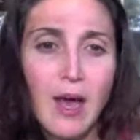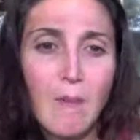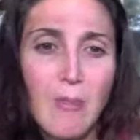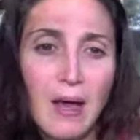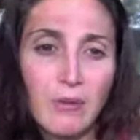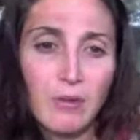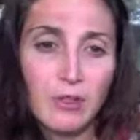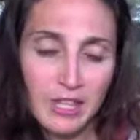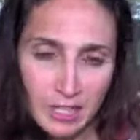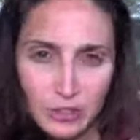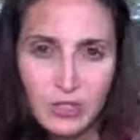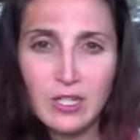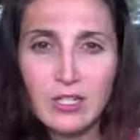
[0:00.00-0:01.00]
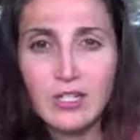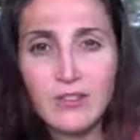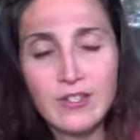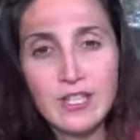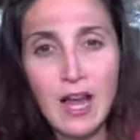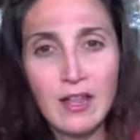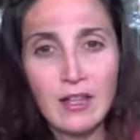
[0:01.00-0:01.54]
but with the introduction of
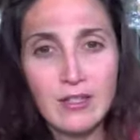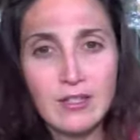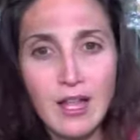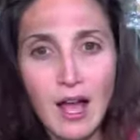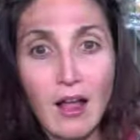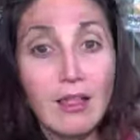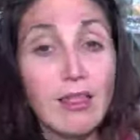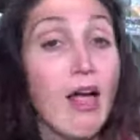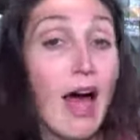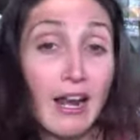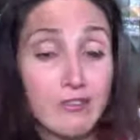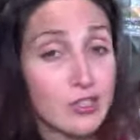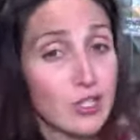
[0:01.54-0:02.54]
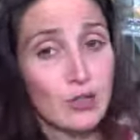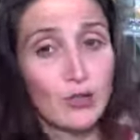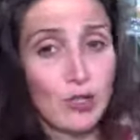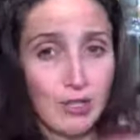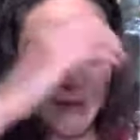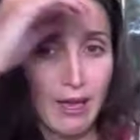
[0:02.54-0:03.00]
solids, a lot of children